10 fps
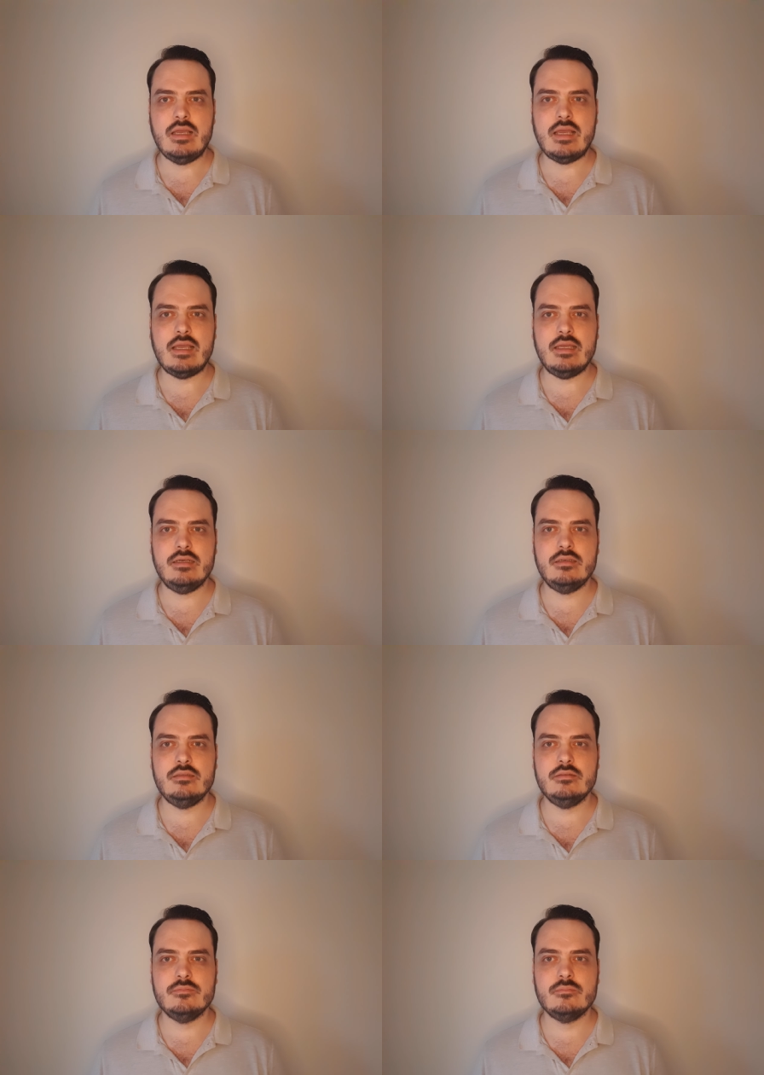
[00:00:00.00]
And
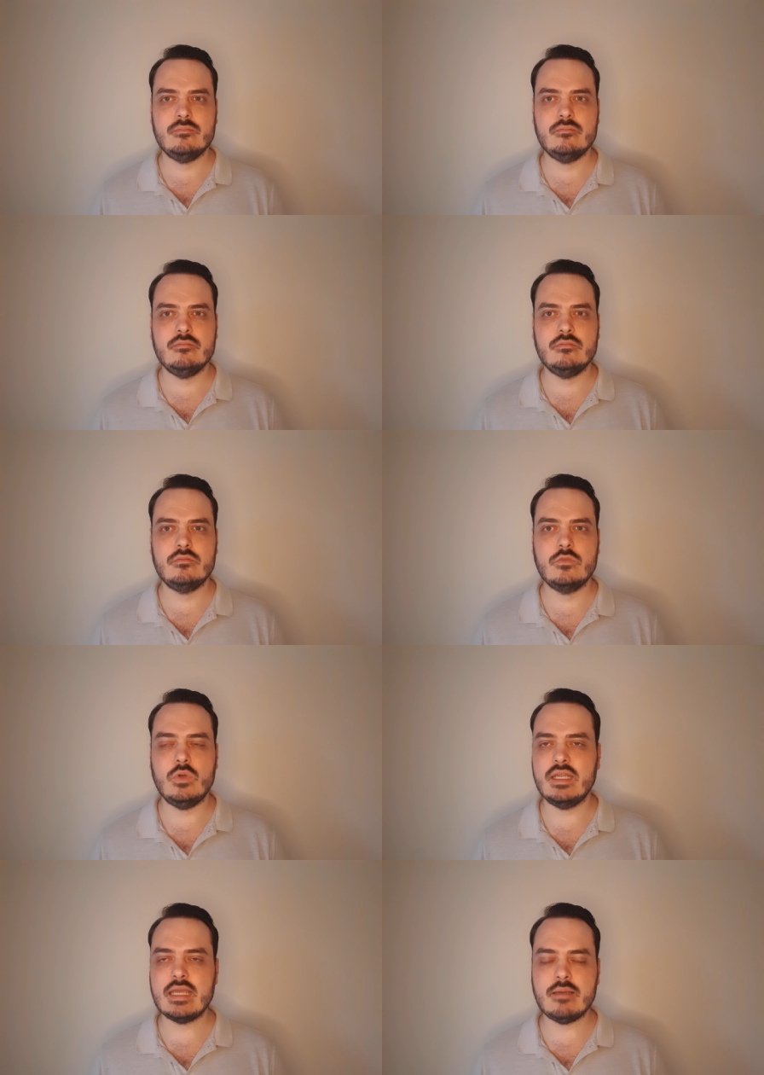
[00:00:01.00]

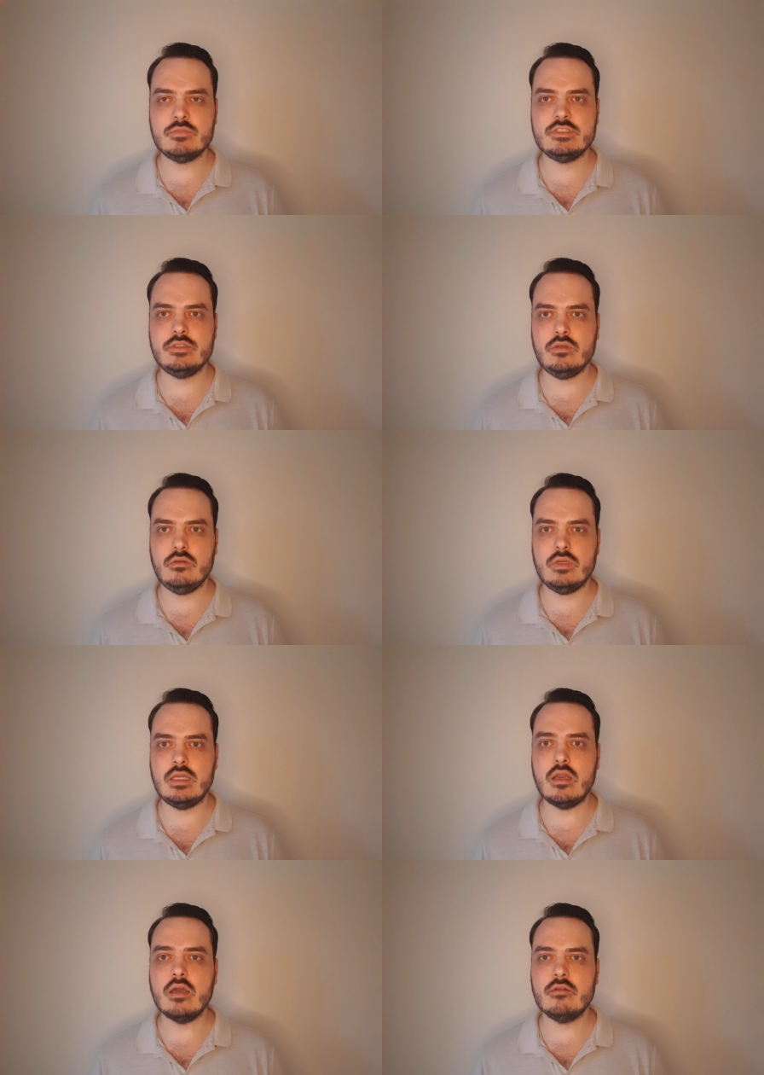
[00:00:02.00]
when it comes to a
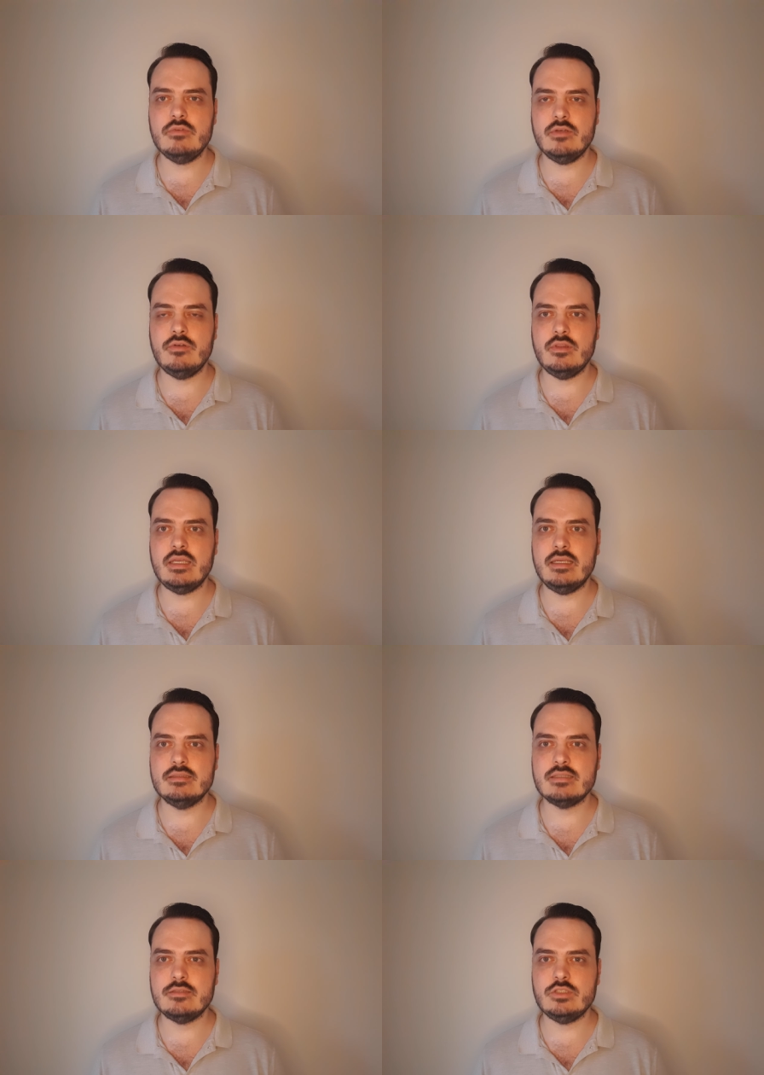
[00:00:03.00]
lot of different things,
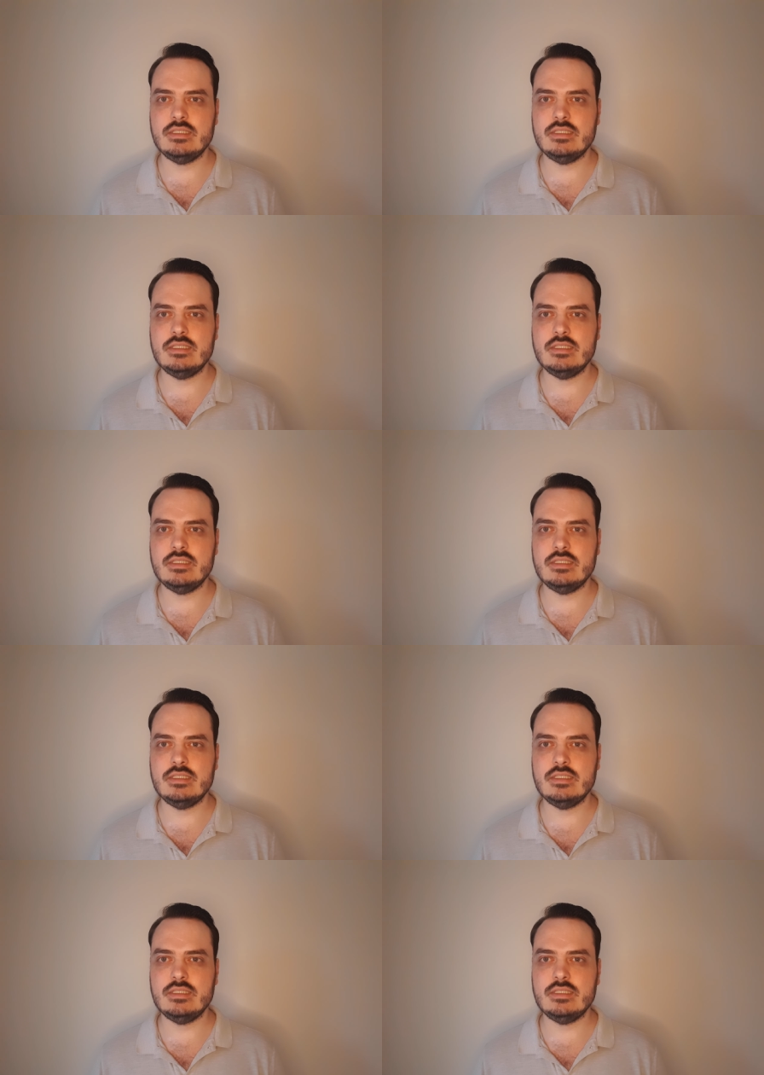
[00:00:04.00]
such